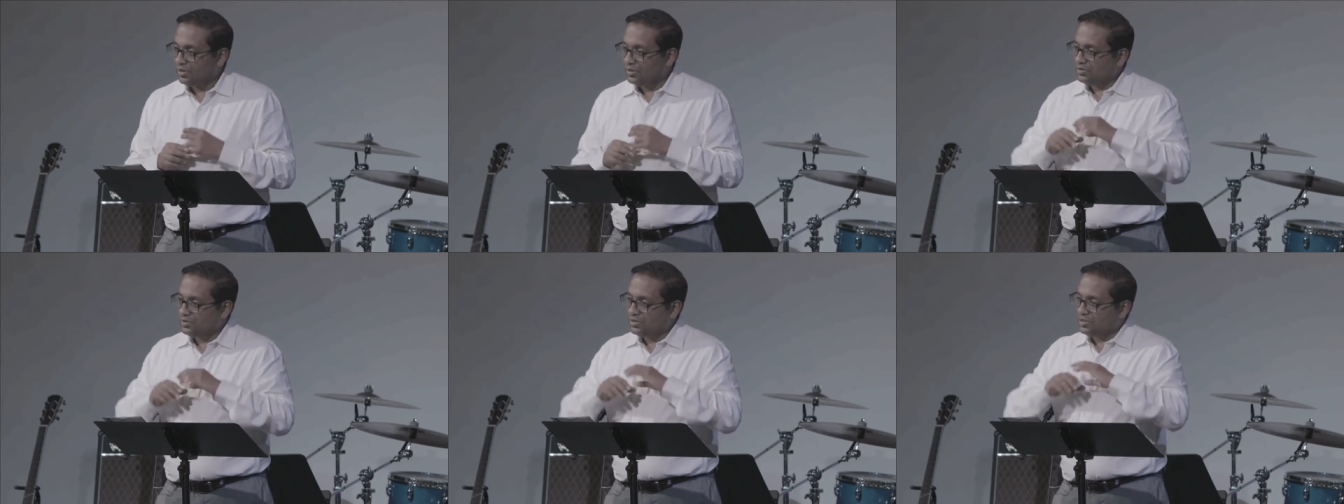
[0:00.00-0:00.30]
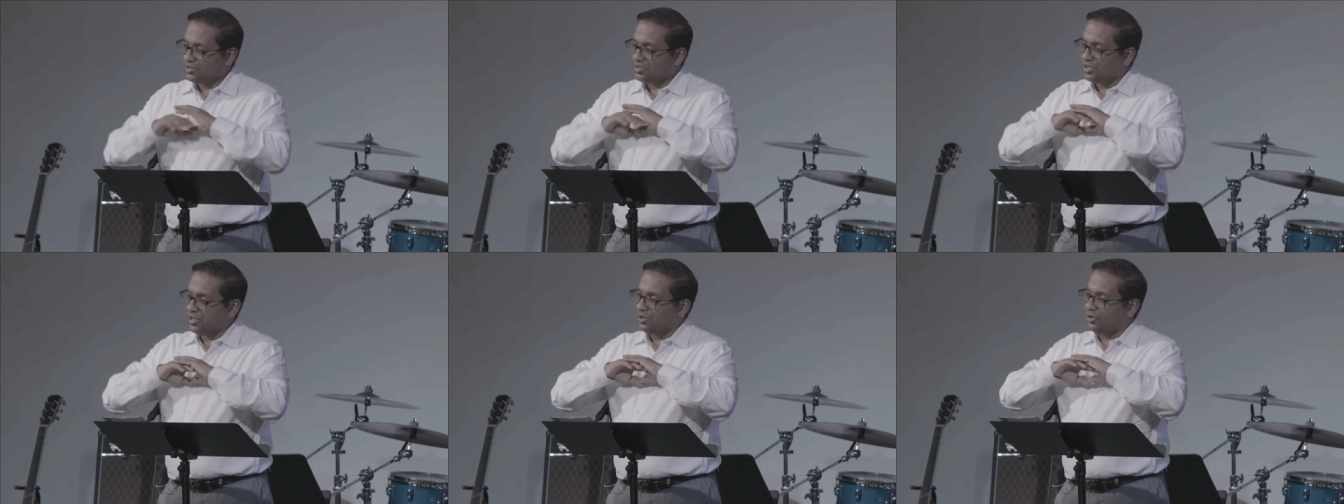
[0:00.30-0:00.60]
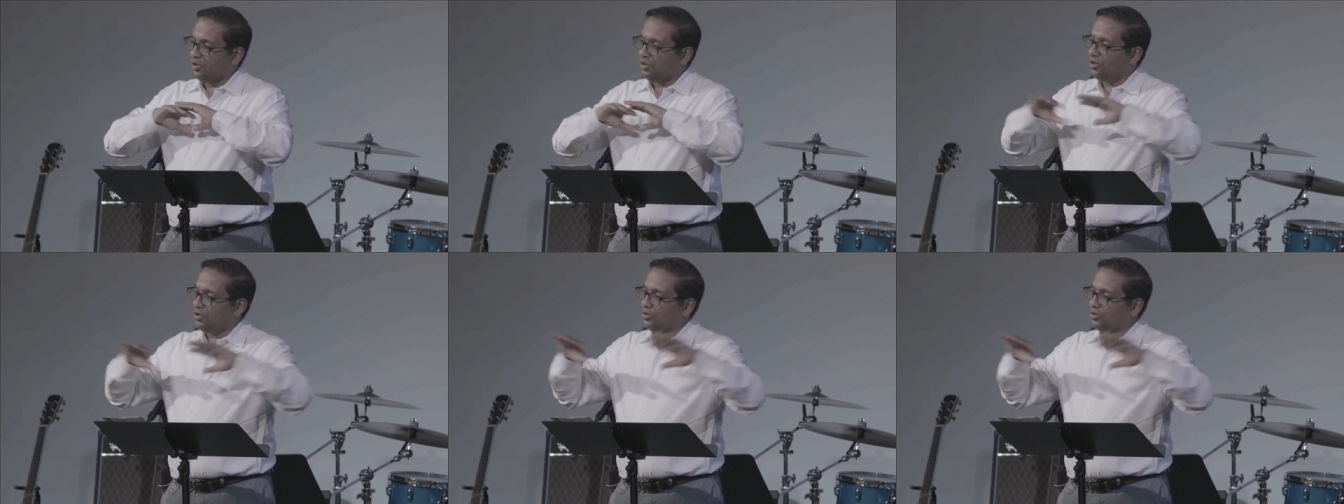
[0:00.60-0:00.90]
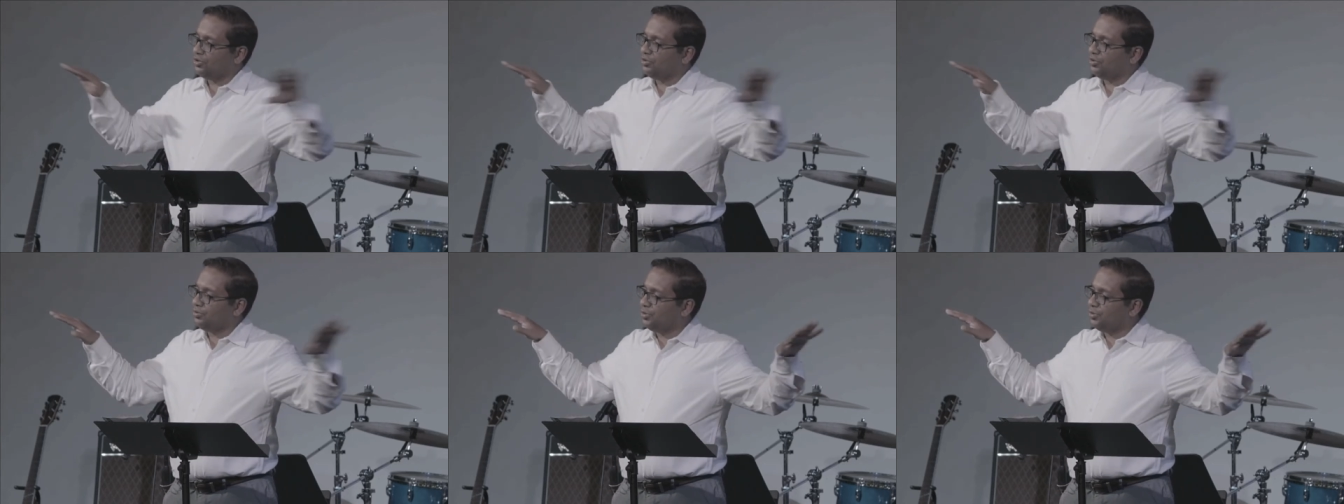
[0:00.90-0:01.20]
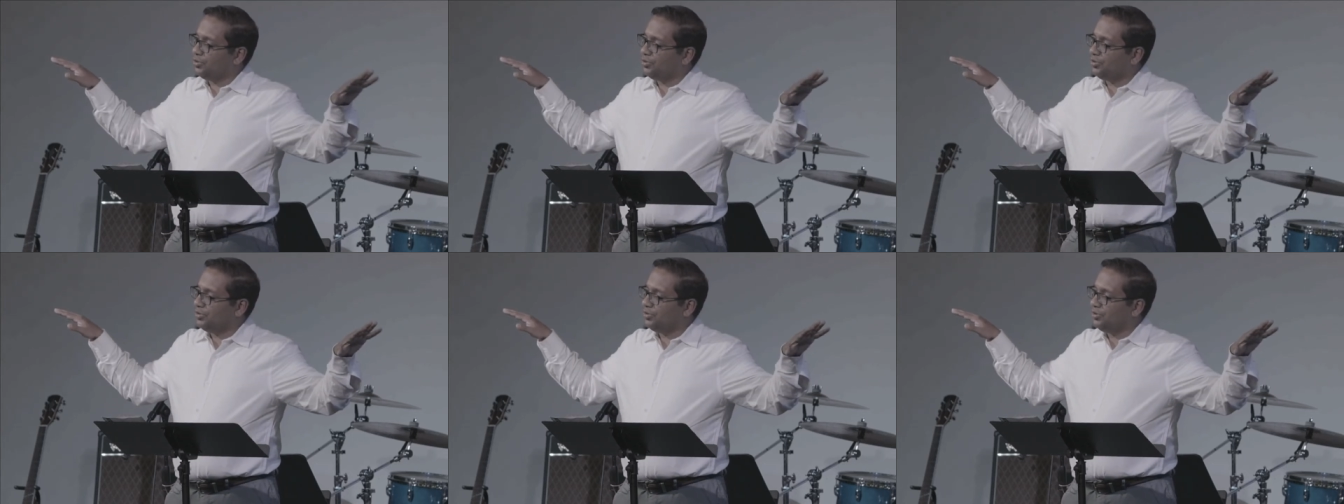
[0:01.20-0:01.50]
Just a
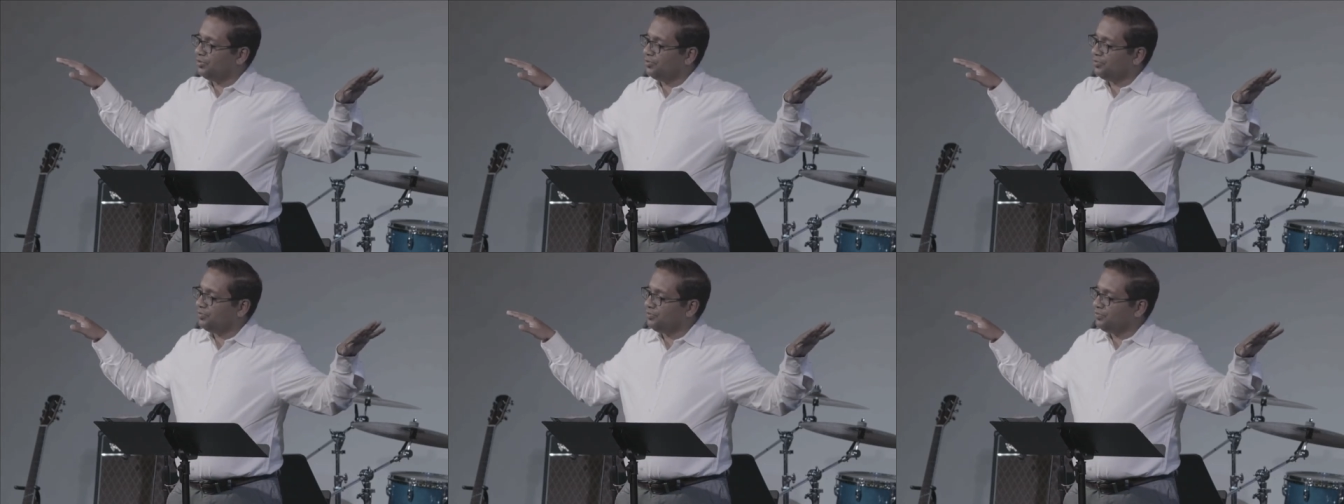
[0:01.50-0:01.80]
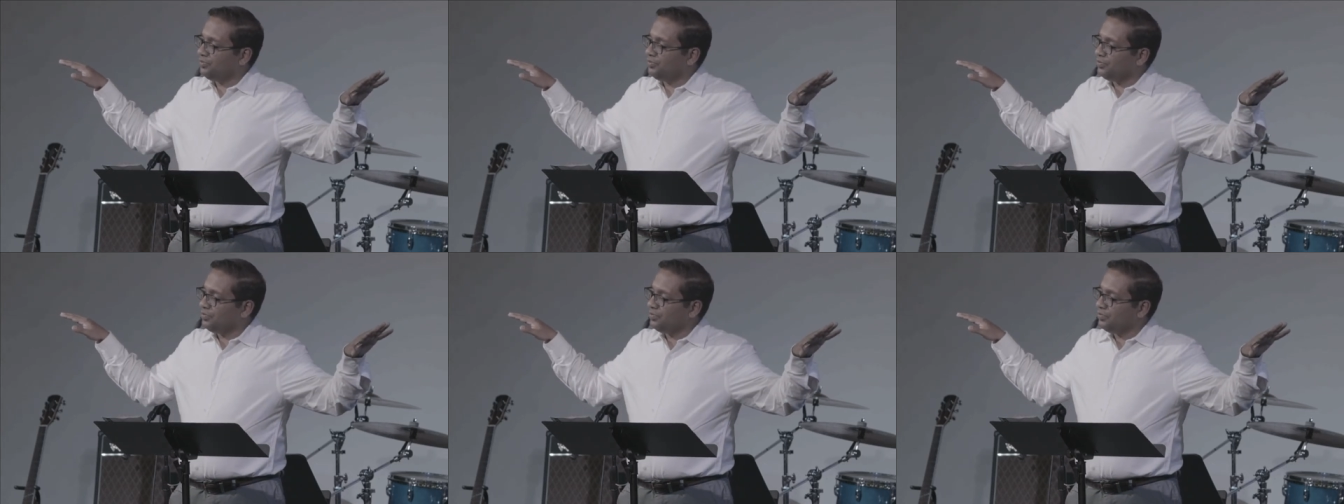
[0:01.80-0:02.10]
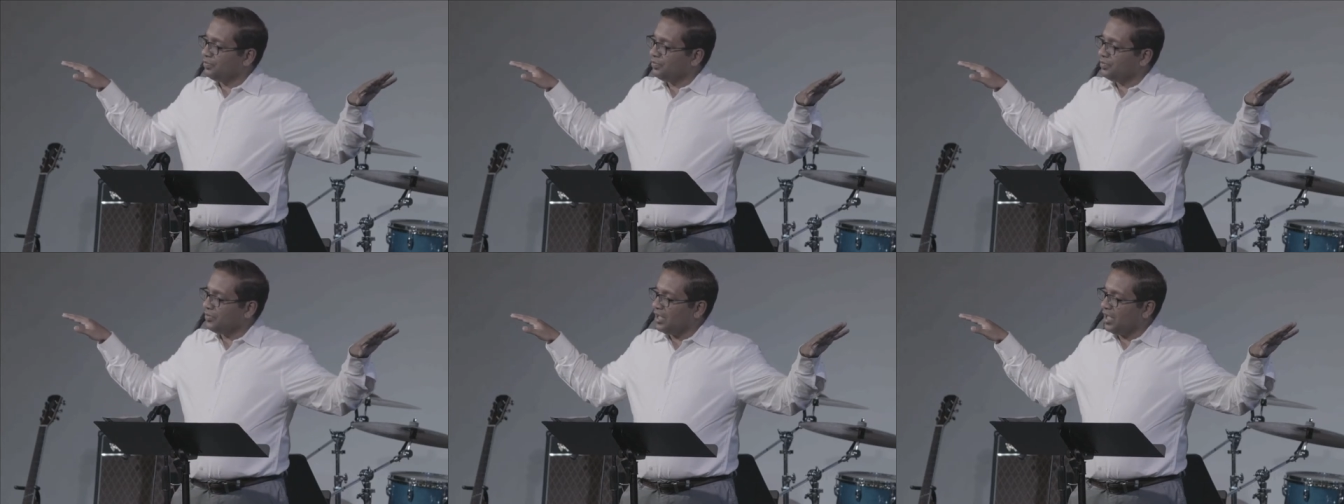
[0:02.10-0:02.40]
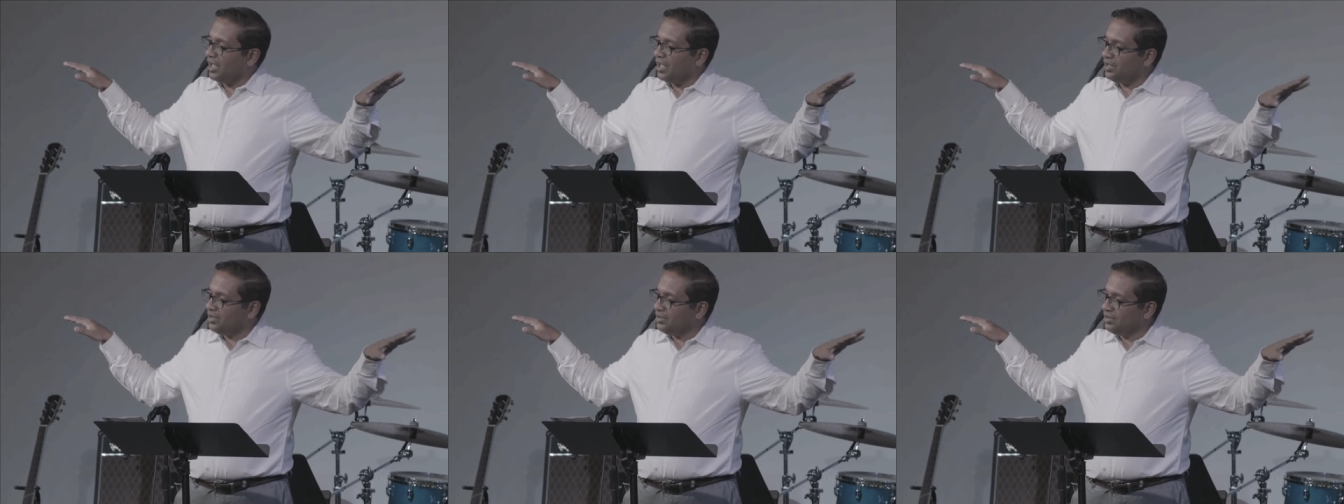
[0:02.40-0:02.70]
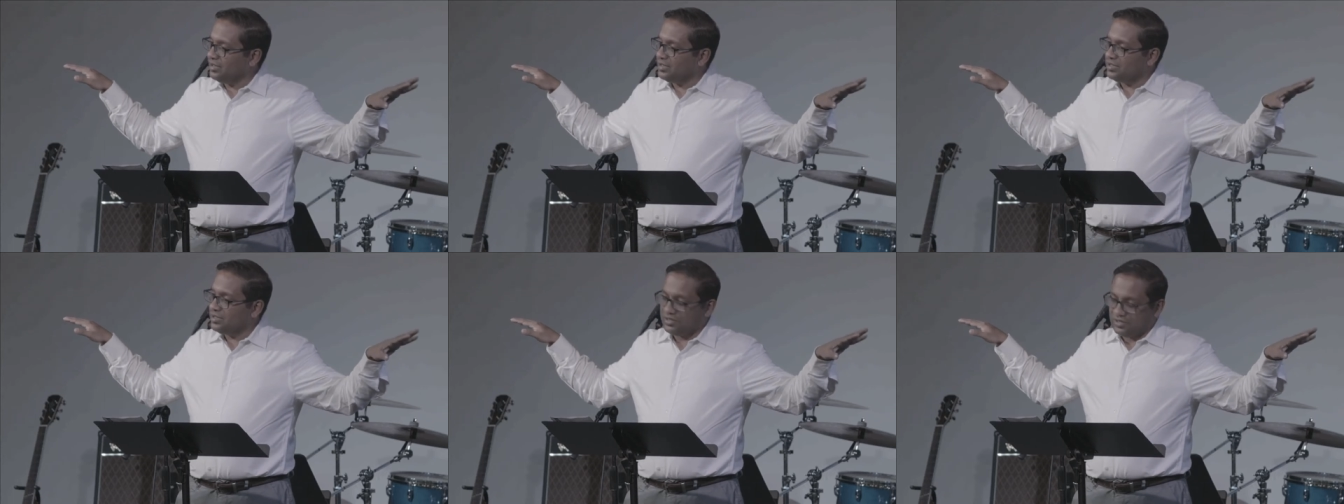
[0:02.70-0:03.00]
horrible,
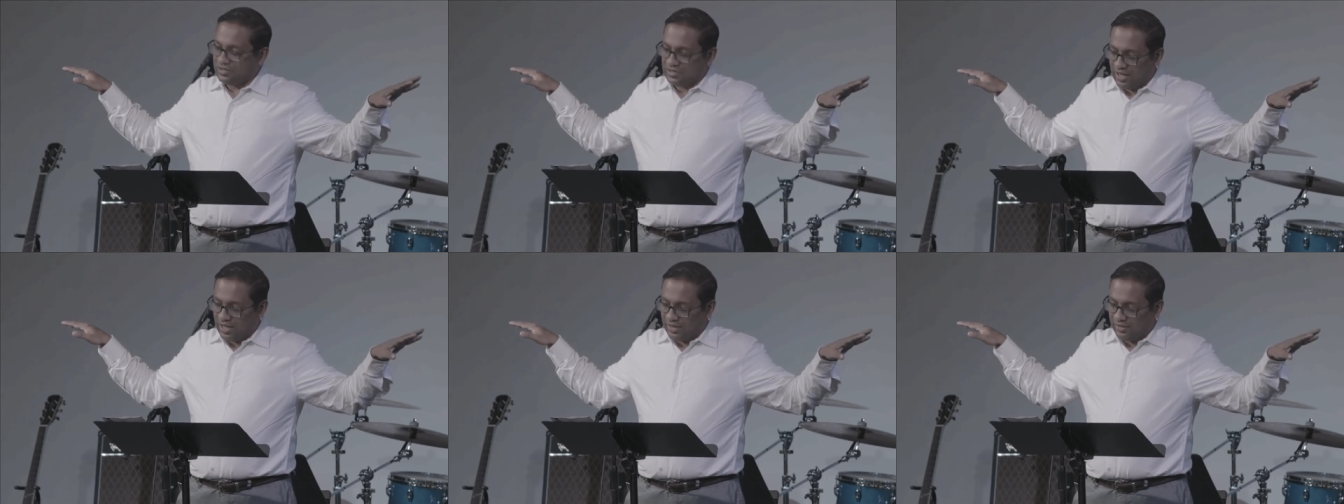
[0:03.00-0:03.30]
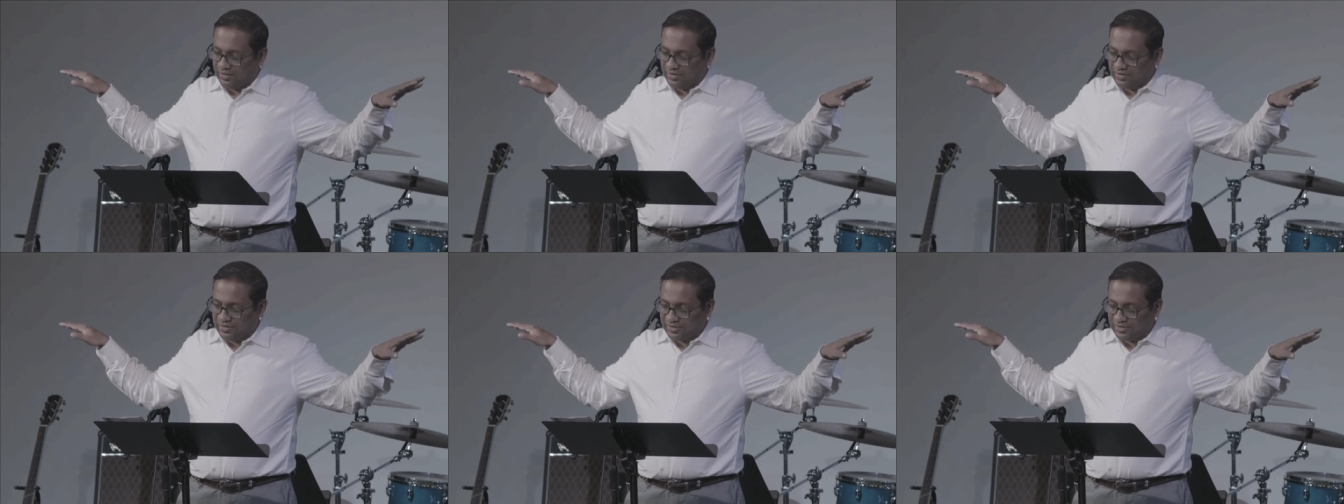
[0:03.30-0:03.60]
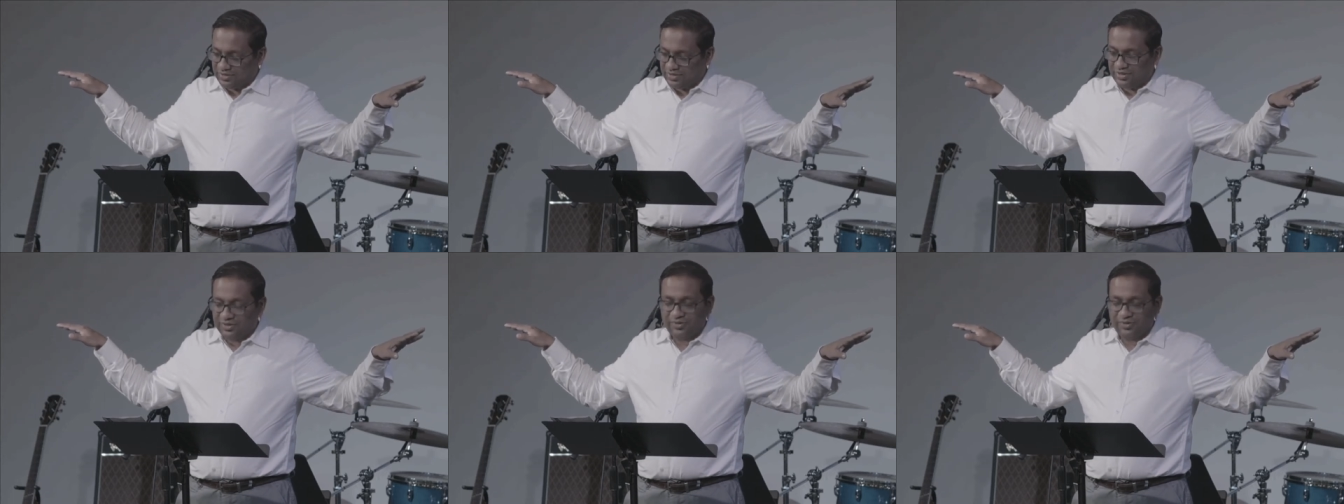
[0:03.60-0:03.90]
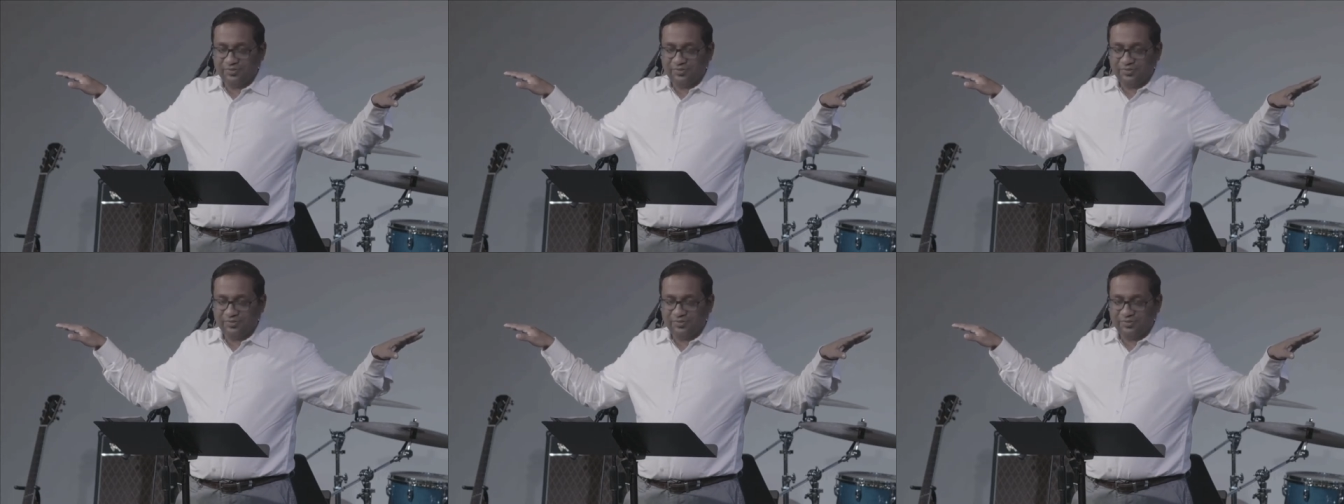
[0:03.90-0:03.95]
endless silence.